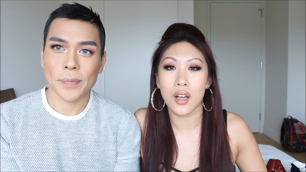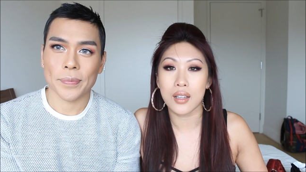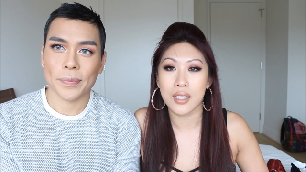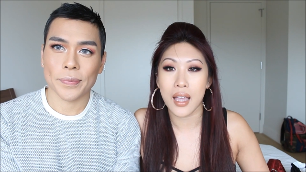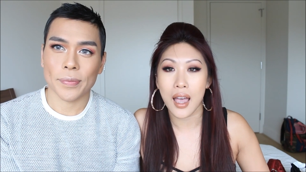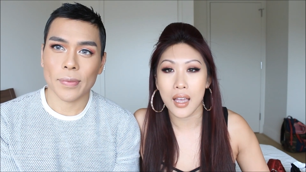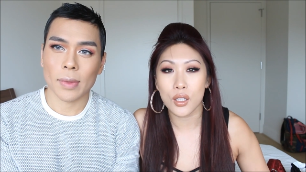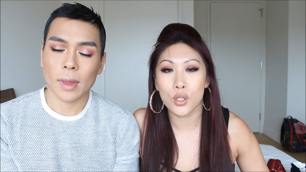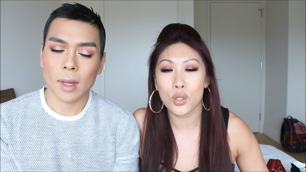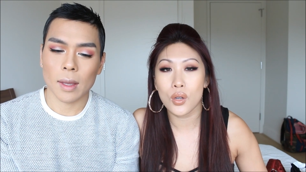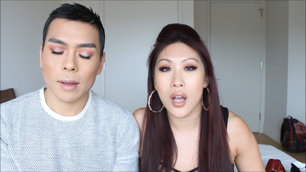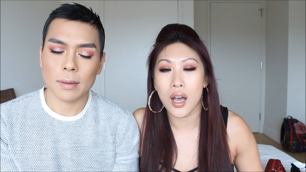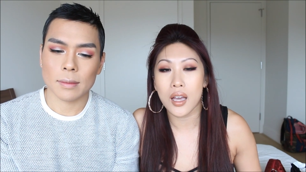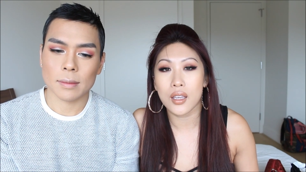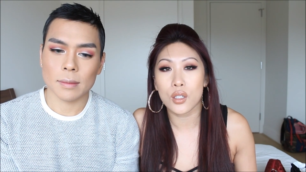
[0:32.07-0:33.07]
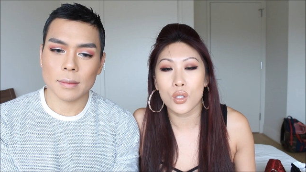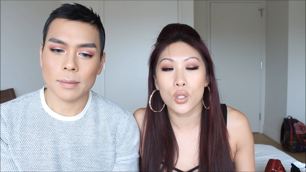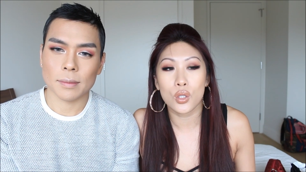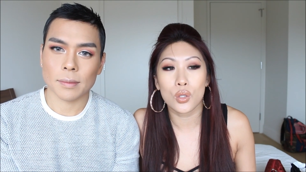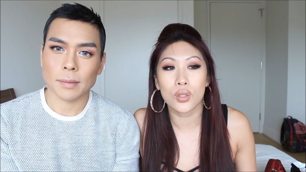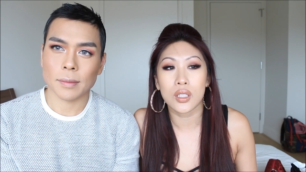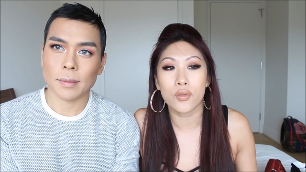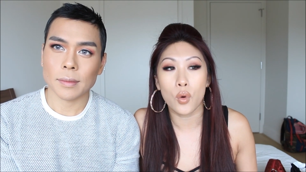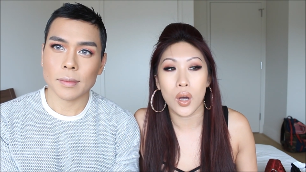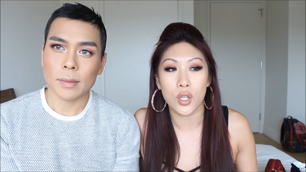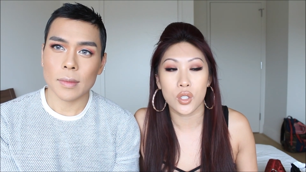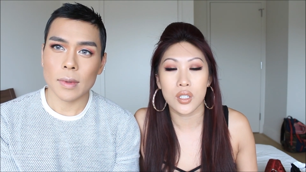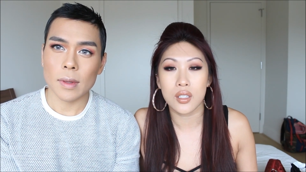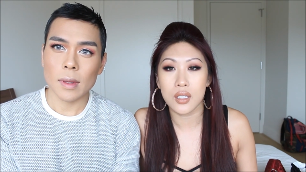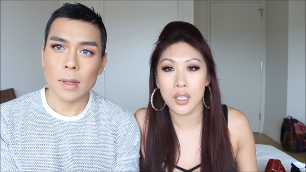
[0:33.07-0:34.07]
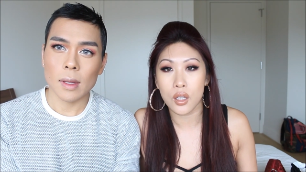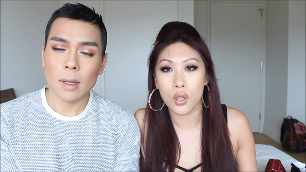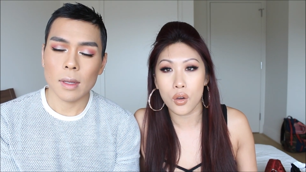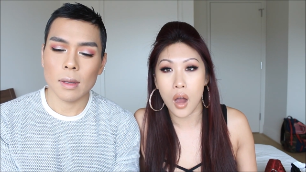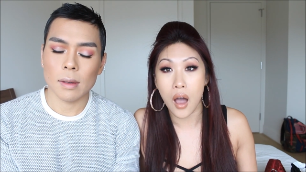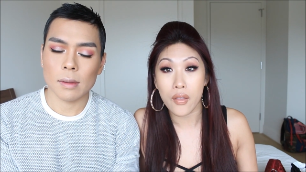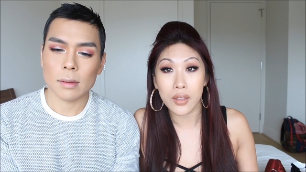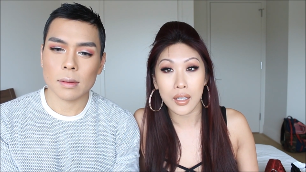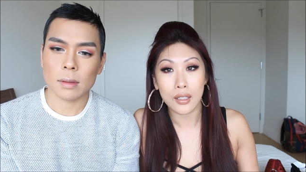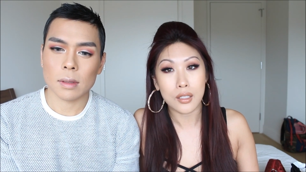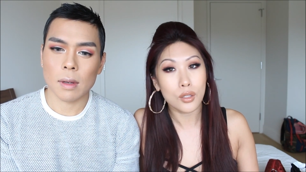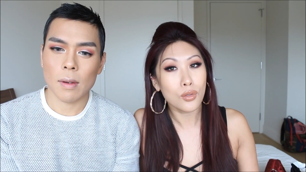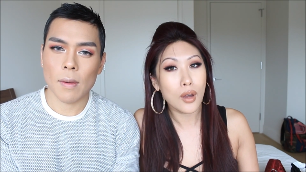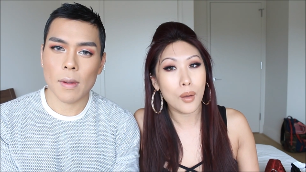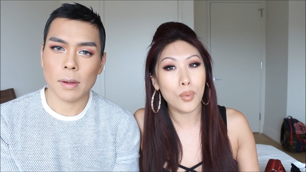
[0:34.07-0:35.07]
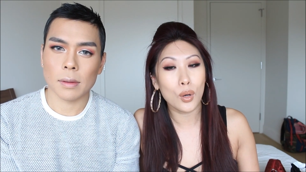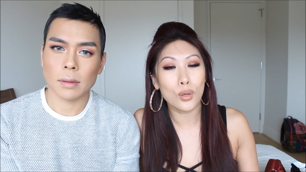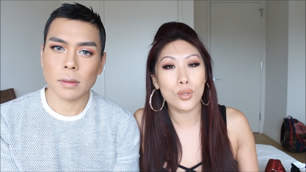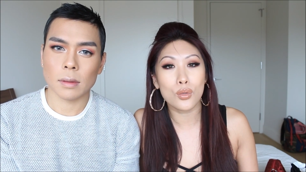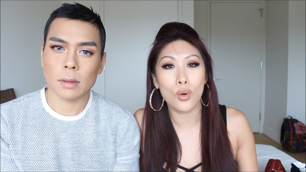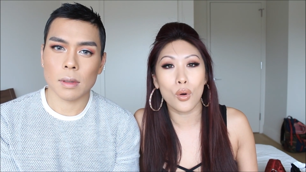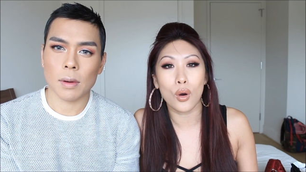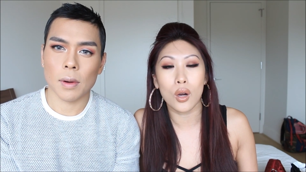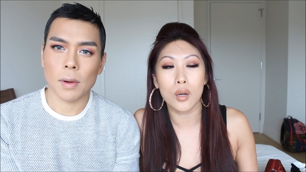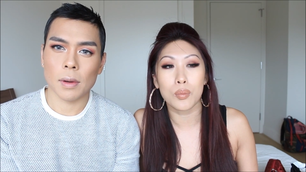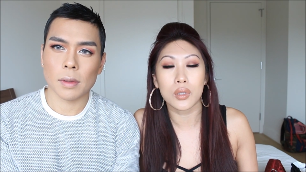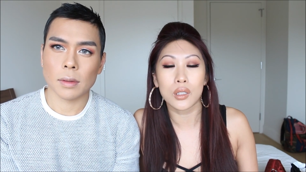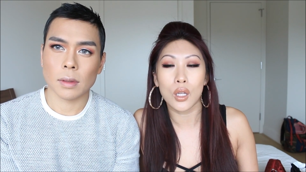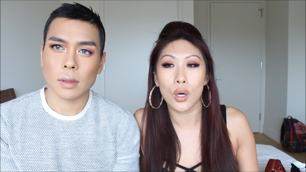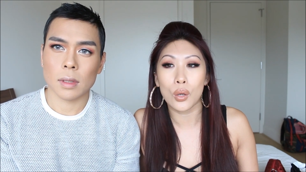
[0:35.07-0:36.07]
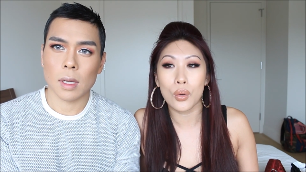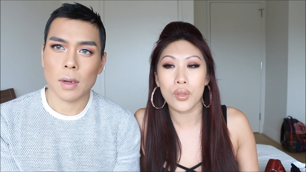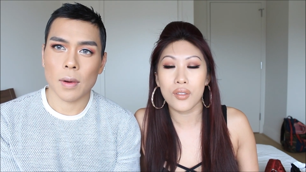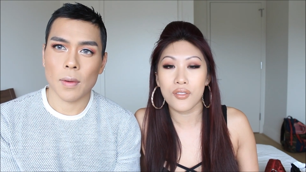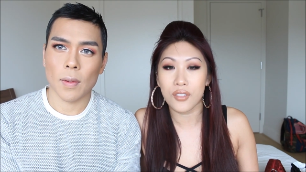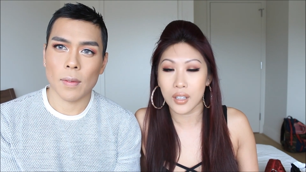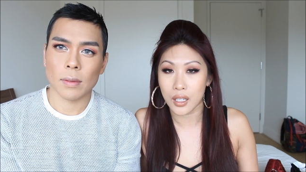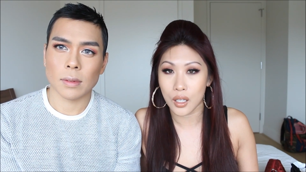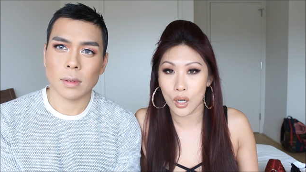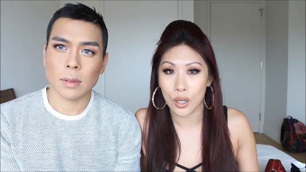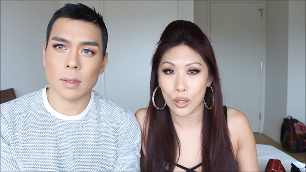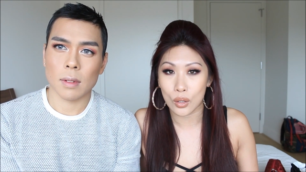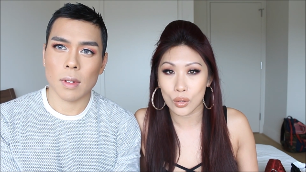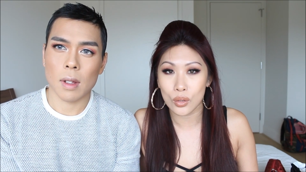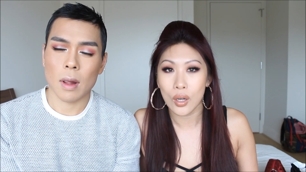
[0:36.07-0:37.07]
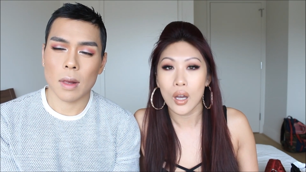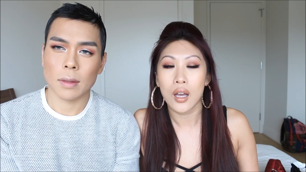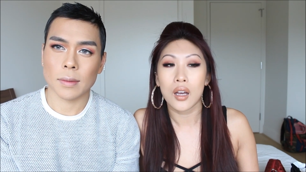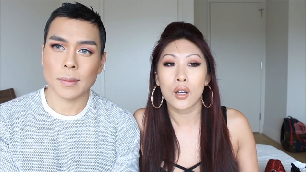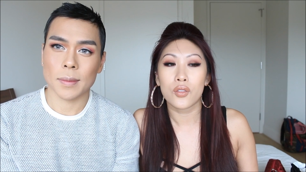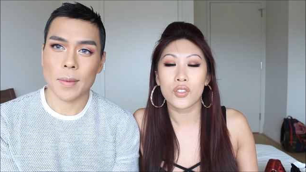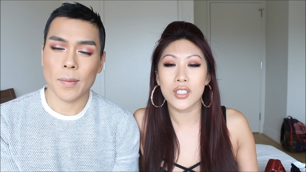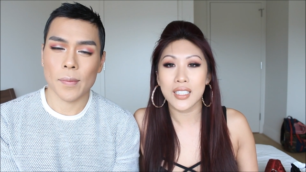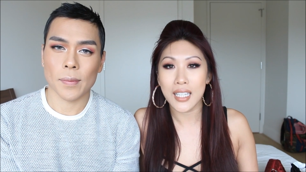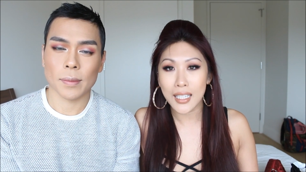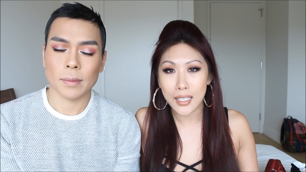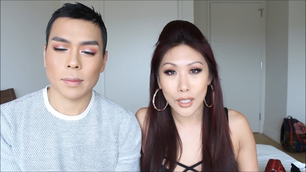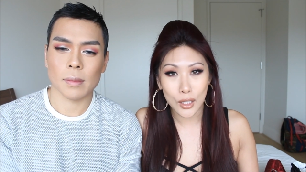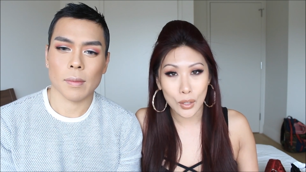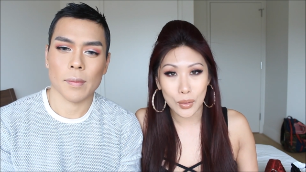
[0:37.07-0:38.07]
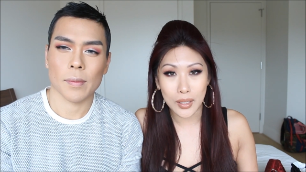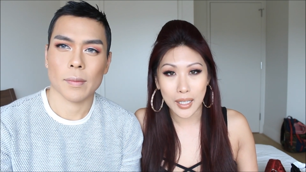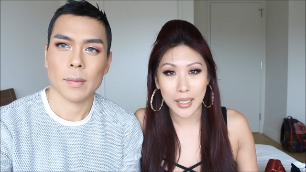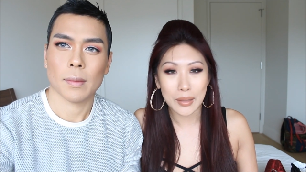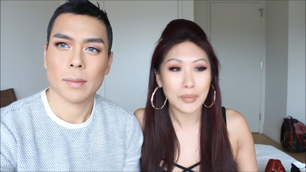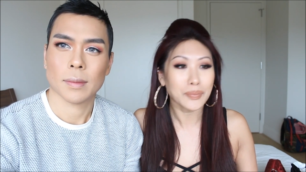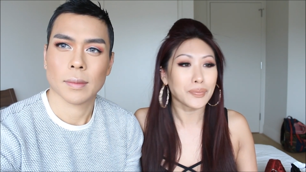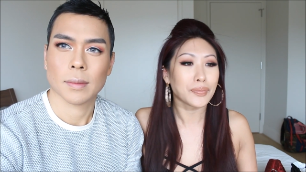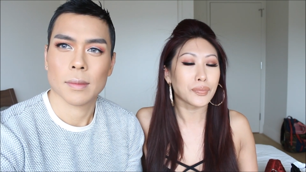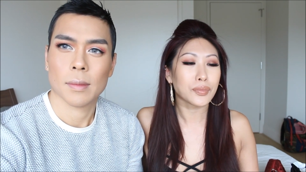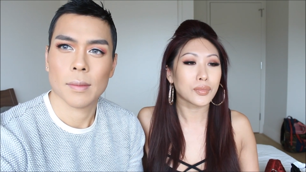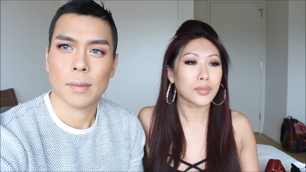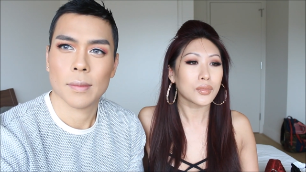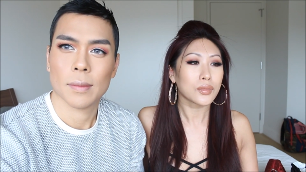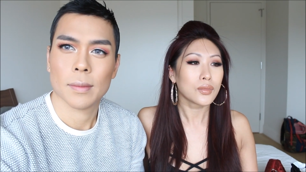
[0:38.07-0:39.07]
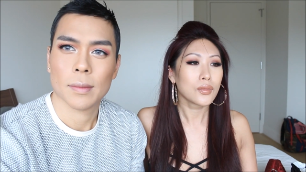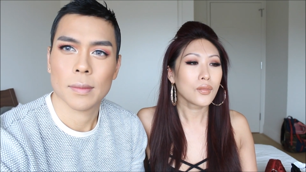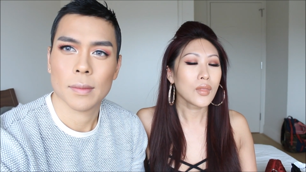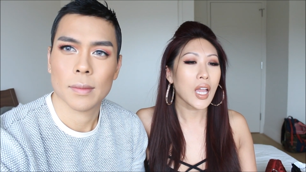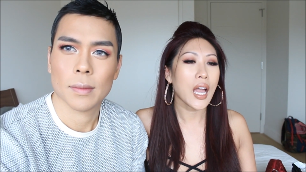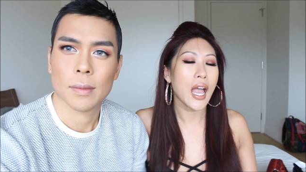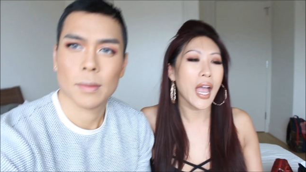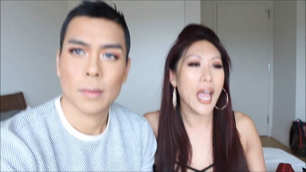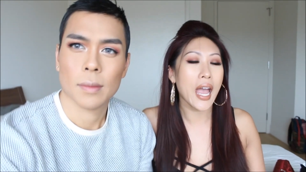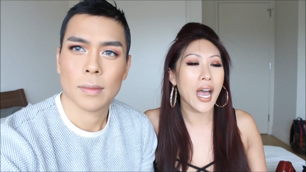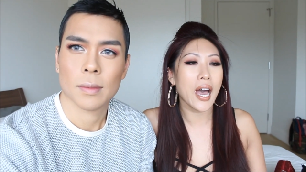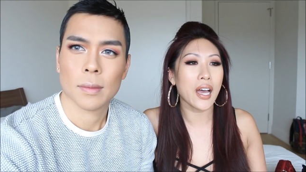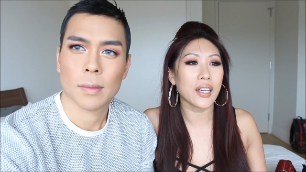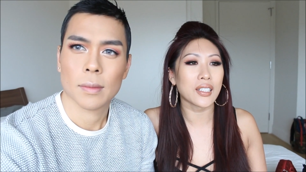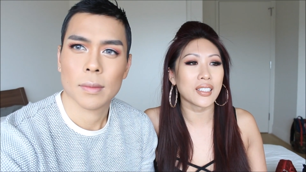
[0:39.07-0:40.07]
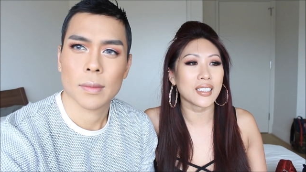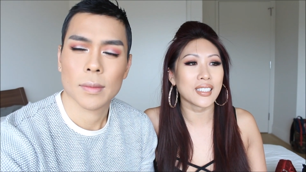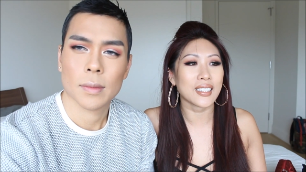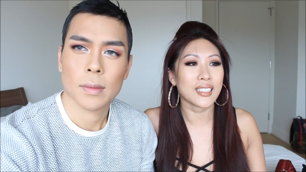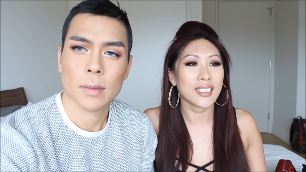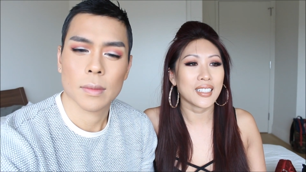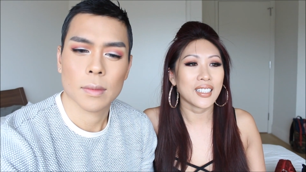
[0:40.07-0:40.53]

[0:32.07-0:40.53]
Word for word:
Speaker 1: vlogs, I asked you guys to leave questions either on the Instagram post or below the video for a dating Q&A. And